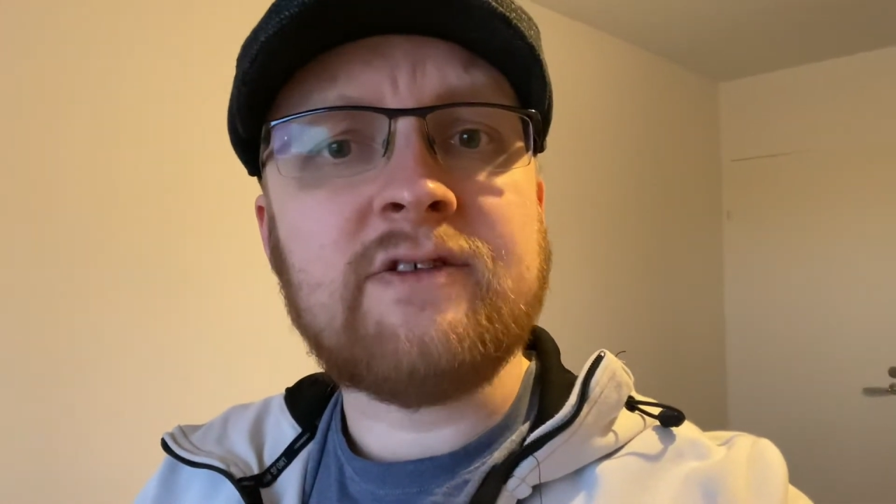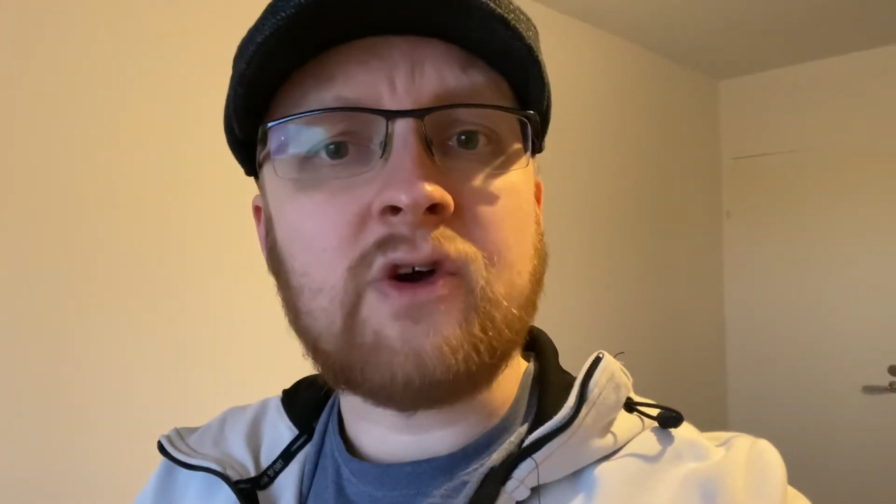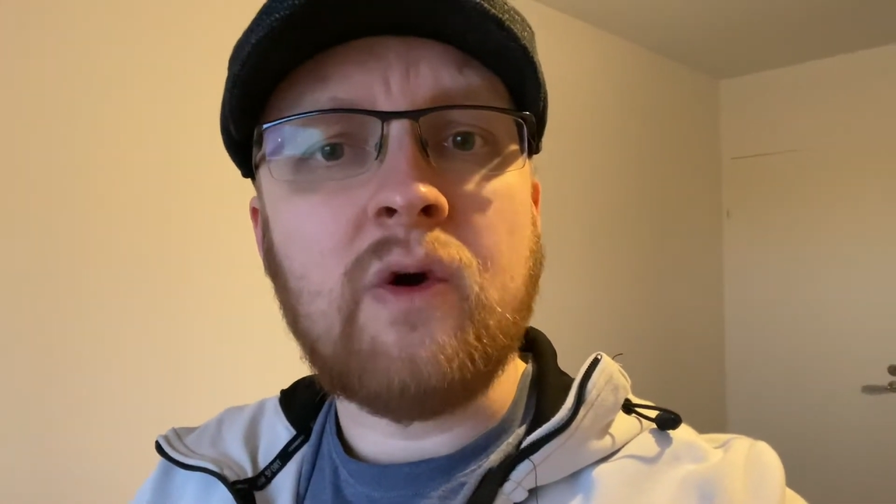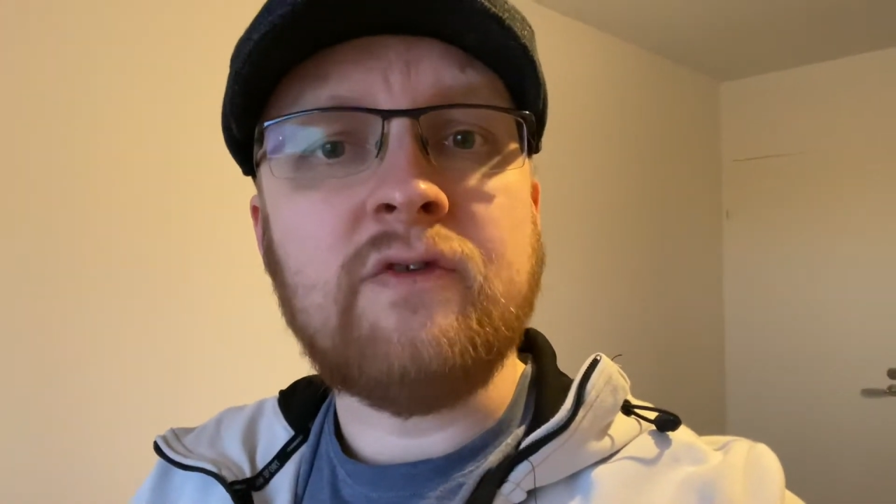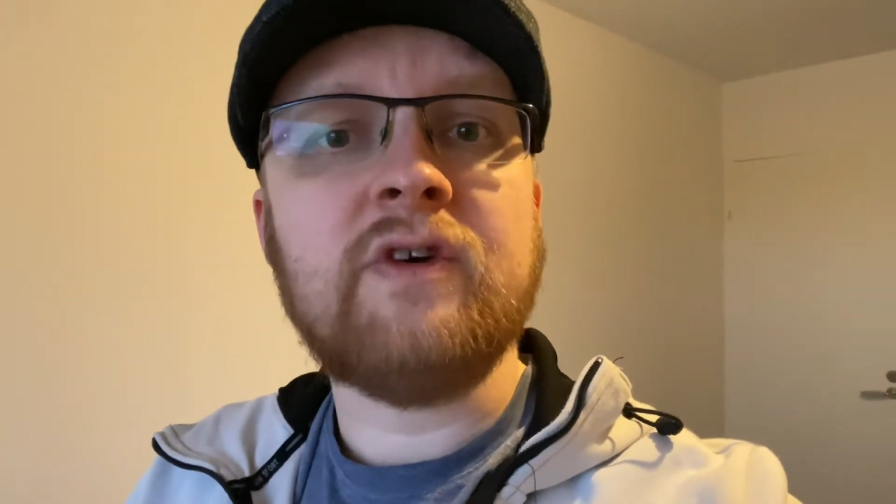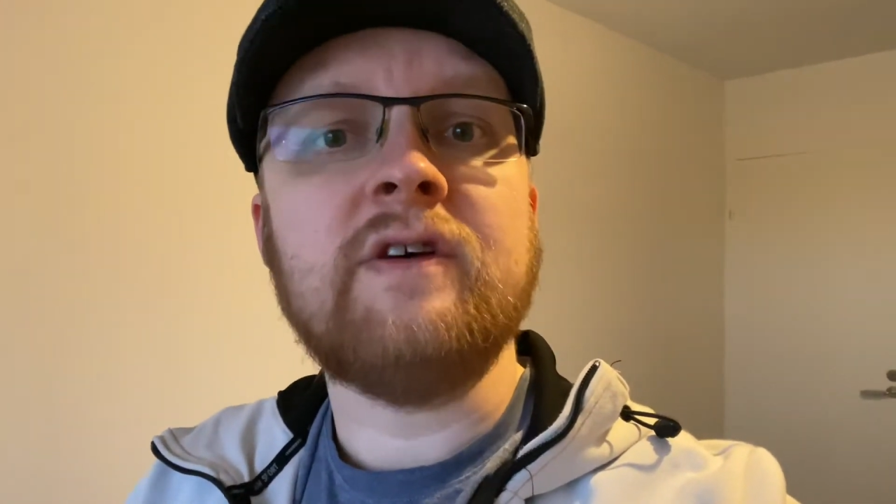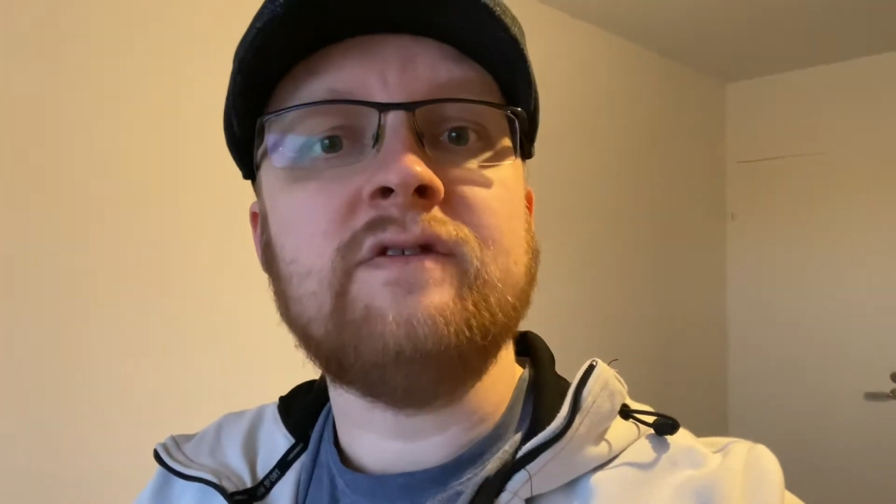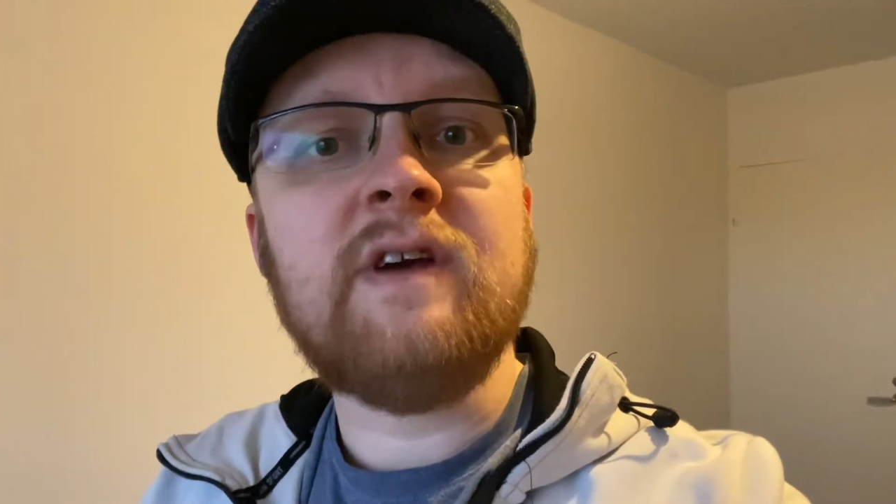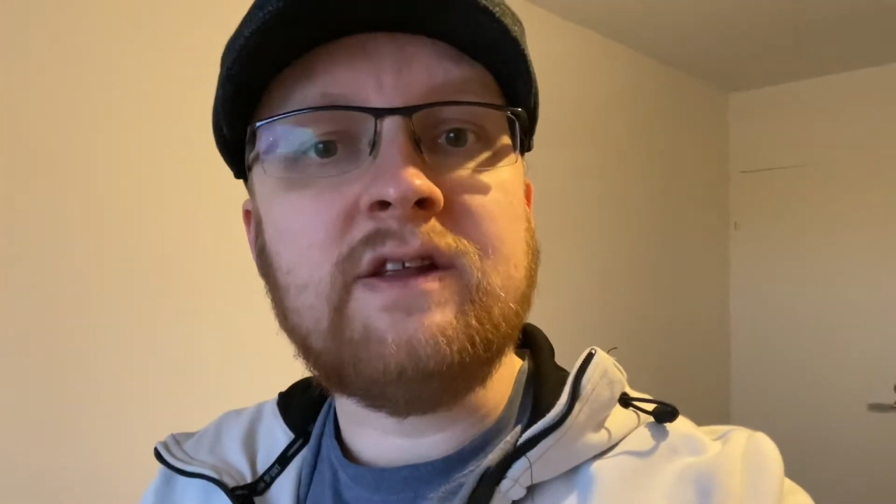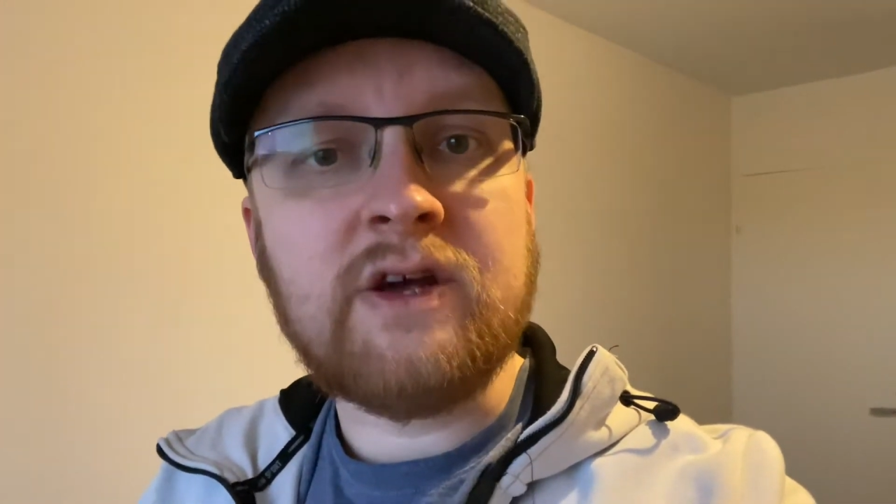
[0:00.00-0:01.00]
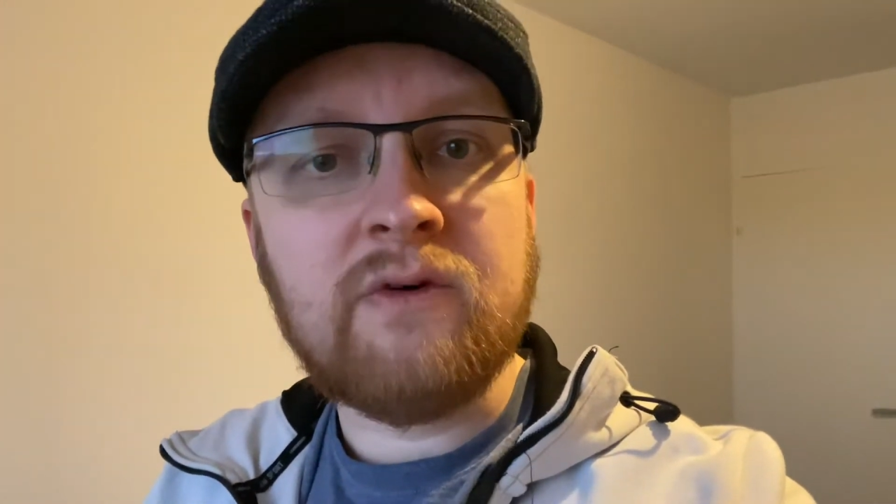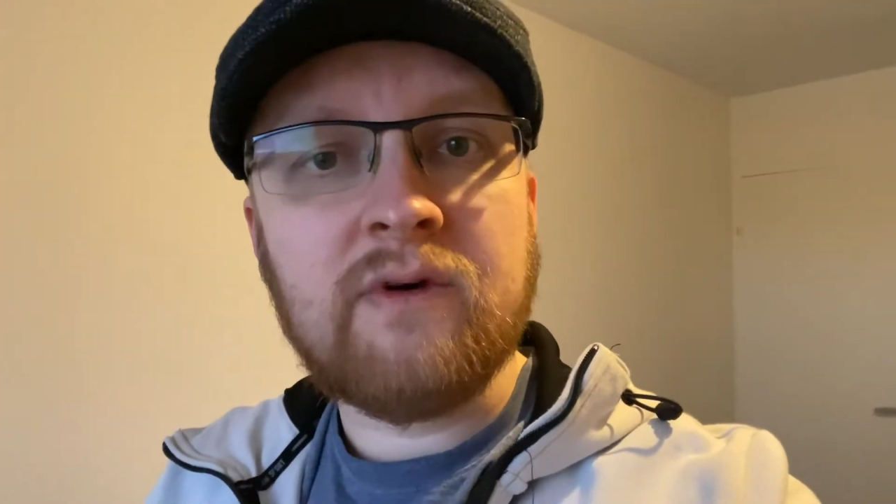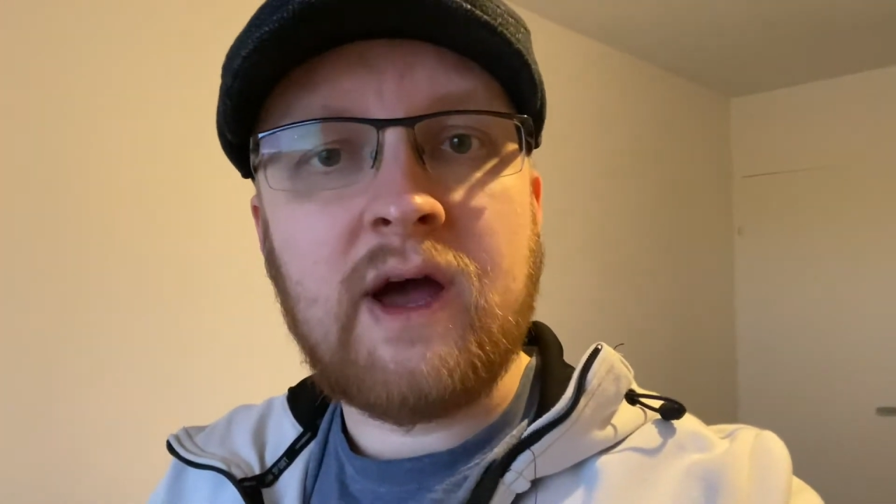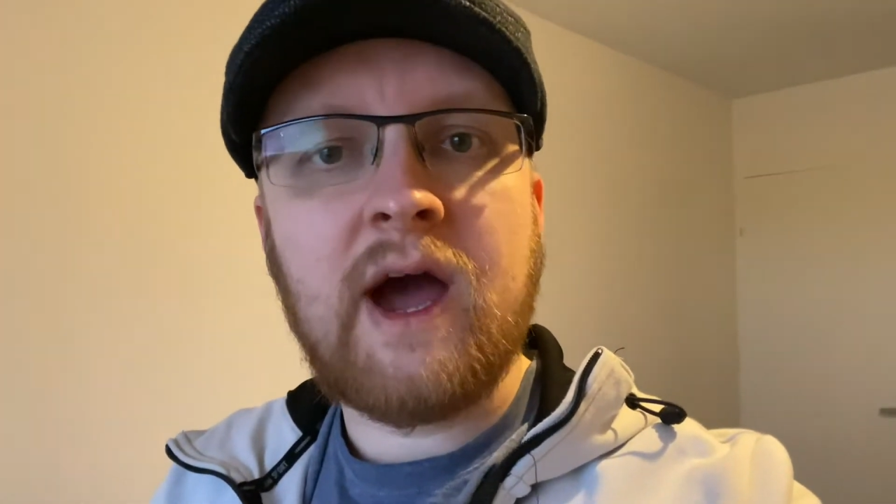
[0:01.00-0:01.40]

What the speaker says: going to continue